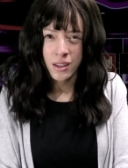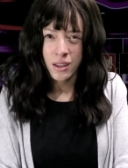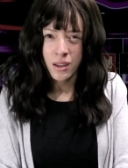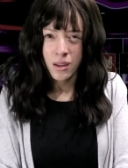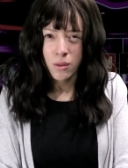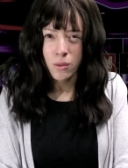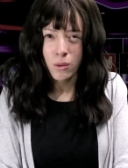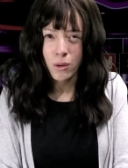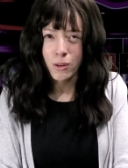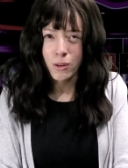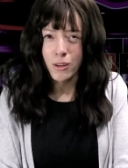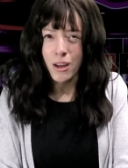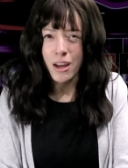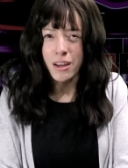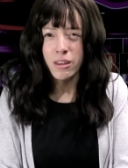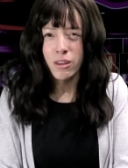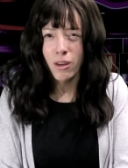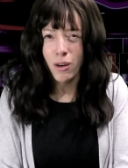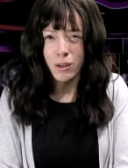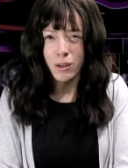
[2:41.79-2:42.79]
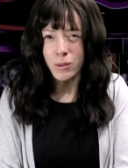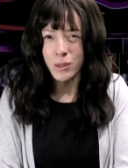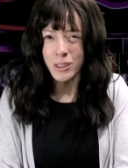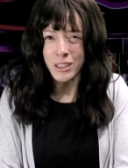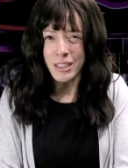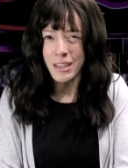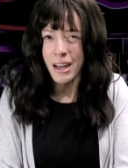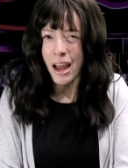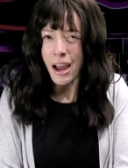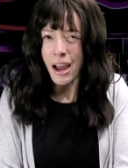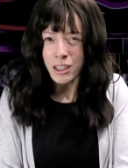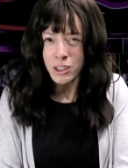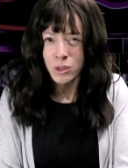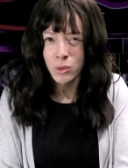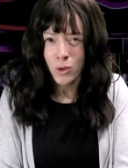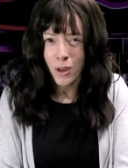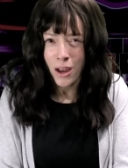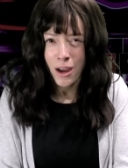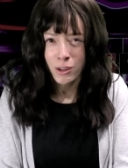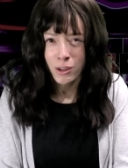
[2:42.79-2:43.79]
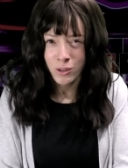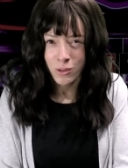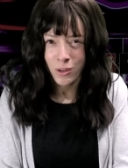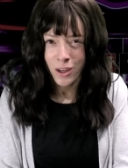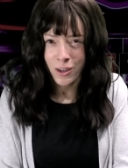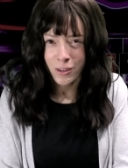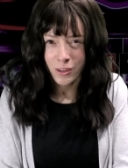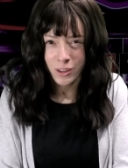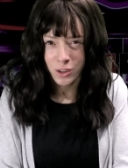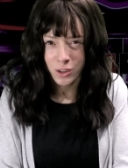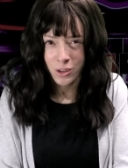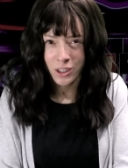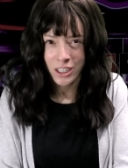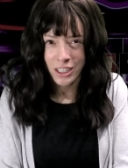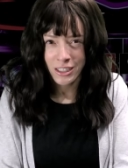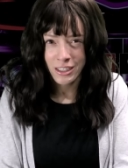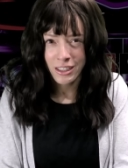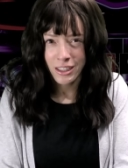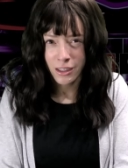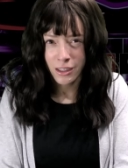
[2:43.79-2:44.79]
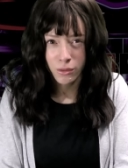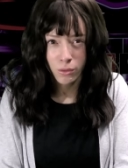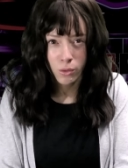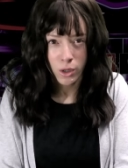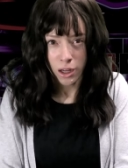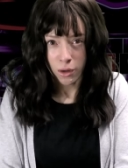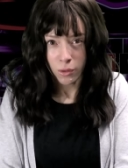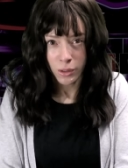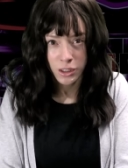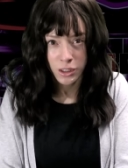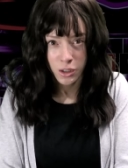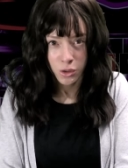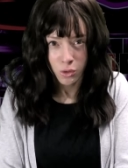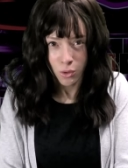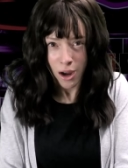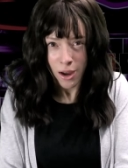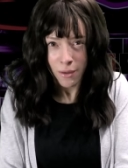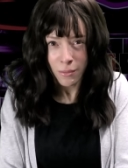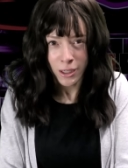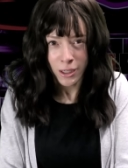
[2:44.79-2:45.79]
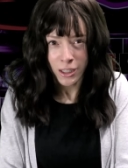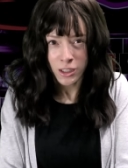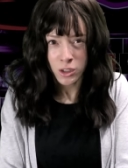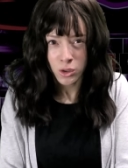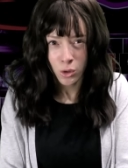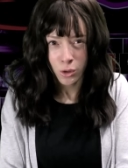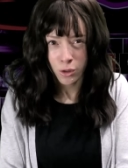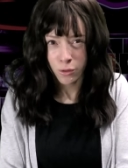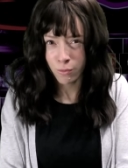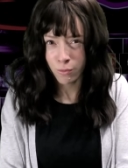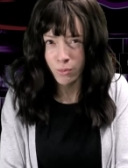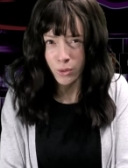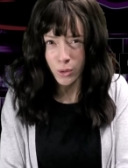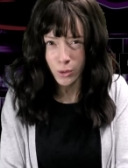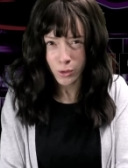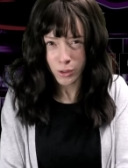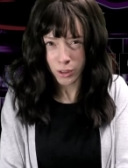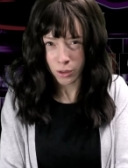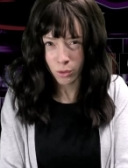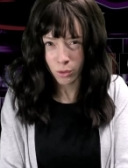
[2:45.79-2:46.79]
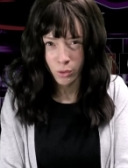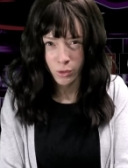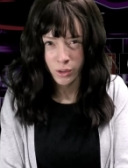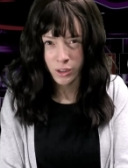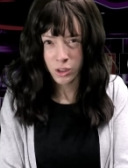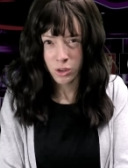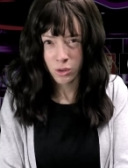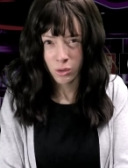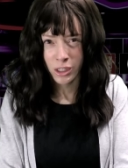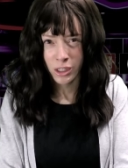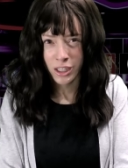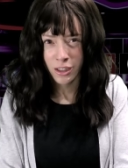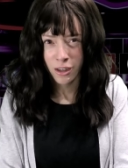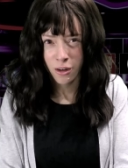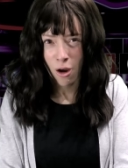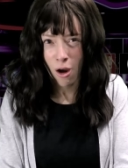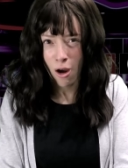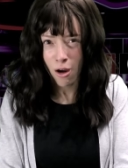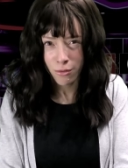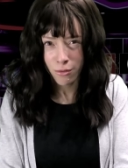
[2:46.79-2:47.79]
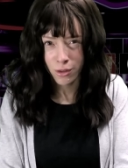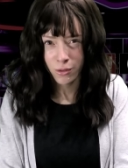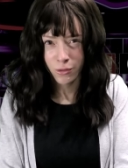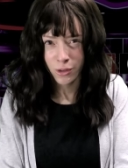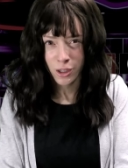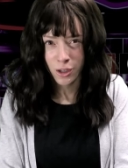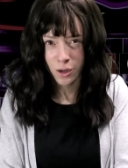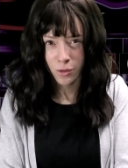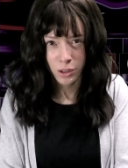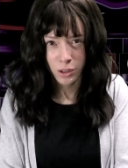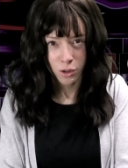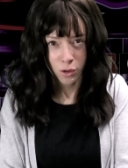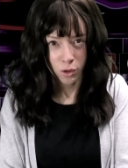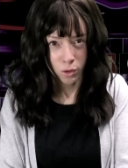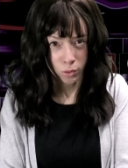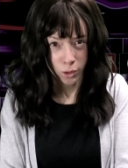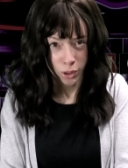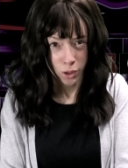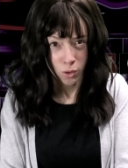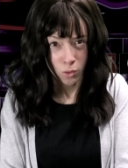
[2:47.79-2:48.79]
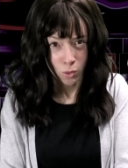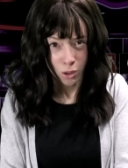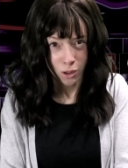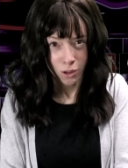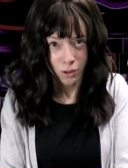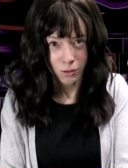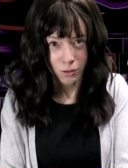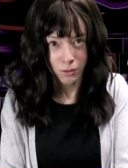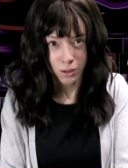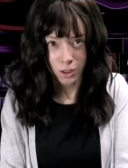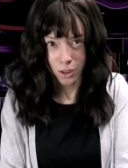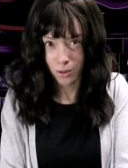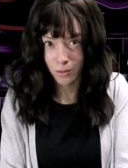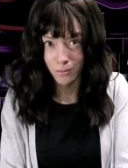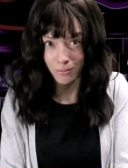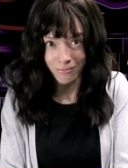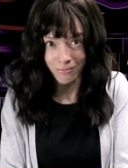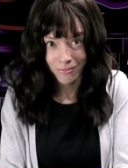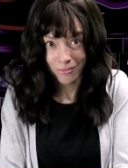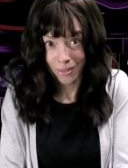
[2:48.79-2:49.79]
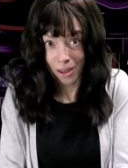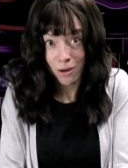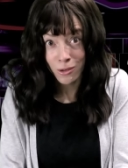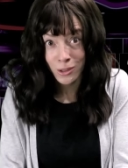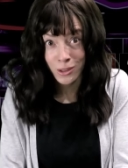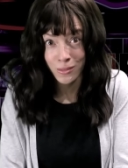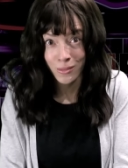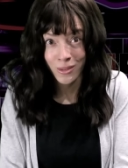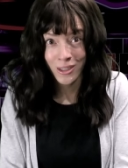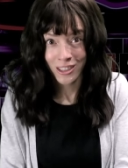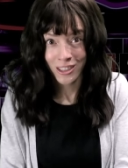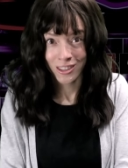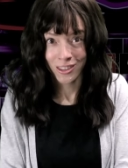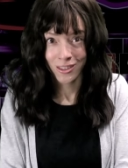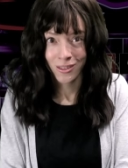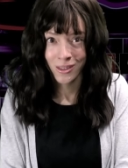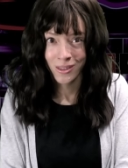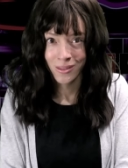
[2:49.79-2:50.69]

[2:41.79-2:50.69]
Well, I thought it was an actual housefly on the screen, and when I went to grab it, I sort of pulled it through the screen and off the video into the real world, so that was impressive.